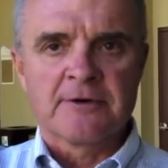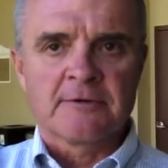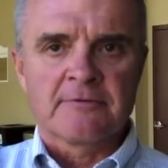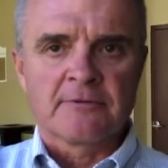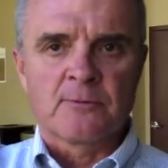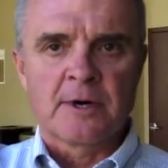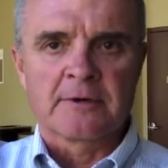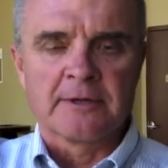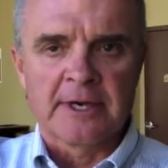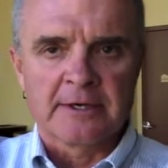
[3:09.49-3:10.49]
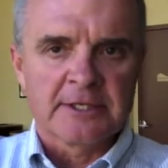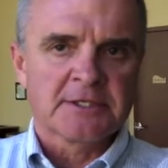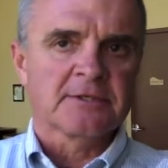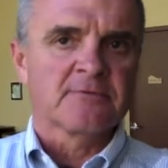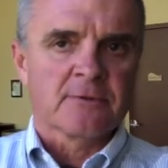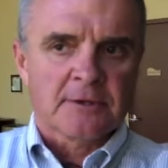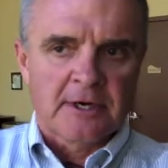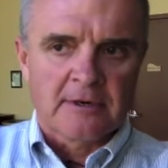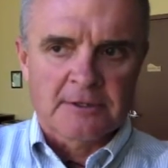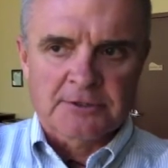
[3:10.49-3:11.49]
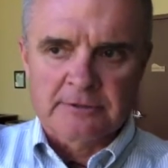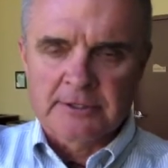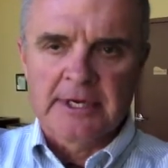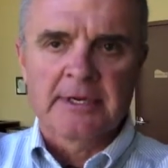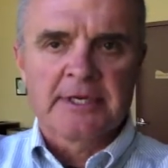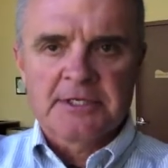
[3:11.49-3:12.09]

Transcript: foot for the water that I leased to Fort Collins or that I